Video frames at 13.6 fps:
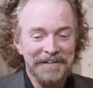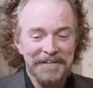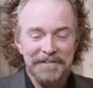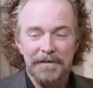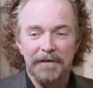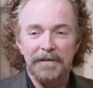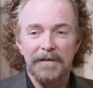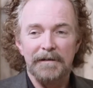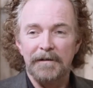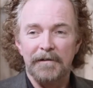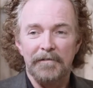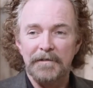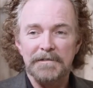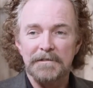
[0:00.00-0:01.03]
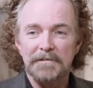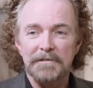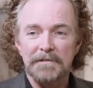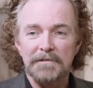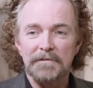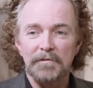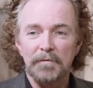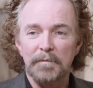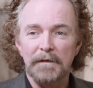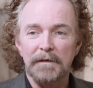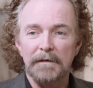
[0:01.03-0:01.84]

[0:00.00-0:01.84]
so I thought, you know, this is just stupid,